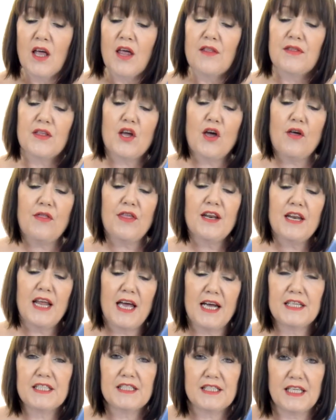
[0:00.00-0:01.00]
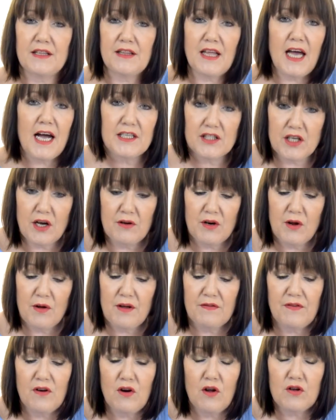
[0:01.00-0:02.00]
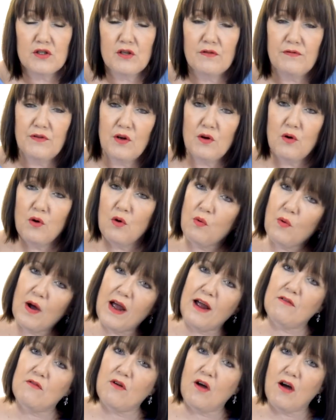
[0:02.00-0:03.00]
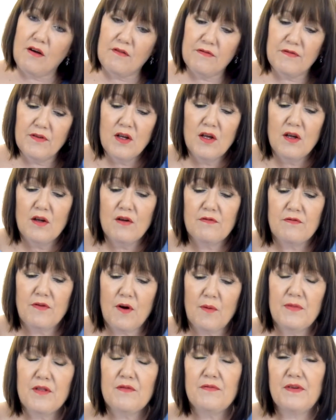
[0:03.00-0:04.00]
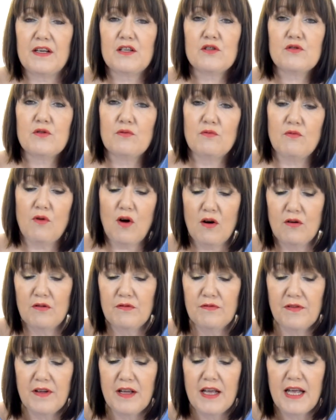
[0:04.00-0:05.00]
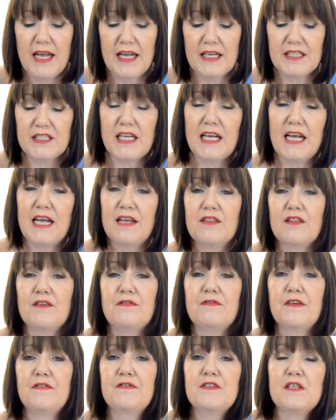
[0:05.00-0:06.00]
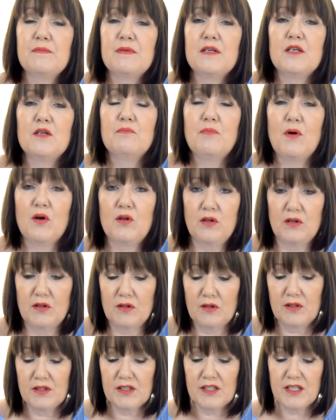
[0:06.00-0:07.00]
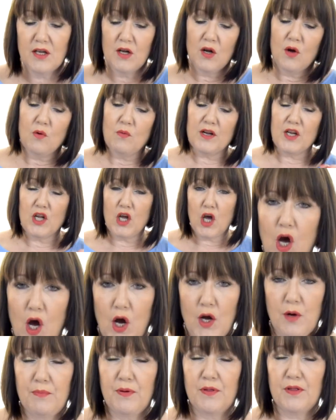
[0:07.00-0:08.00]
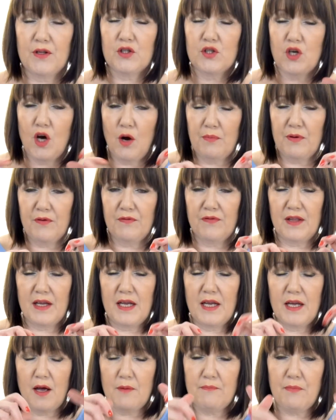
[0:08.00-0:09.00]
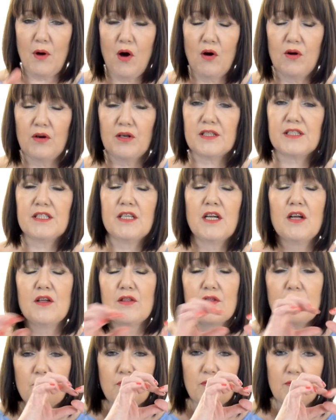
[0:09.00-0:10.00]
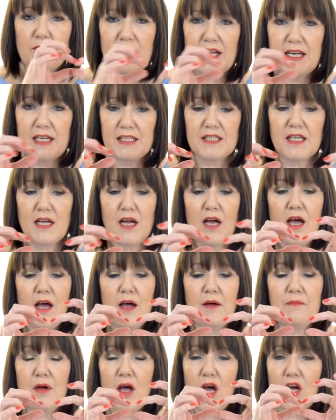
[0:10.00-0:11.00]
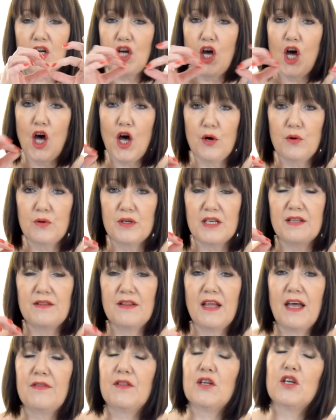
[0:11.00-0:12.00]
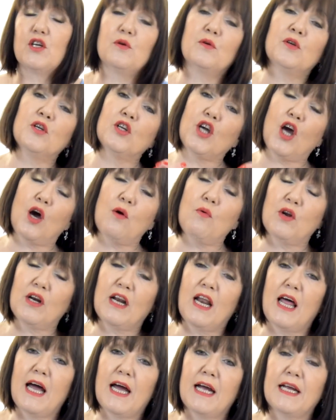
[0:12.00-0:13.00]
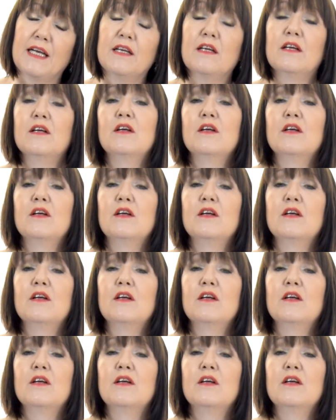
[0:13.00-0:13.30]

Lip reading: The other nice thing that I don't know if a lot of you are aware of from the Viktor Rolf is that in the 50ml bottles, when you open the top of the box, there is a code in there that you can go online.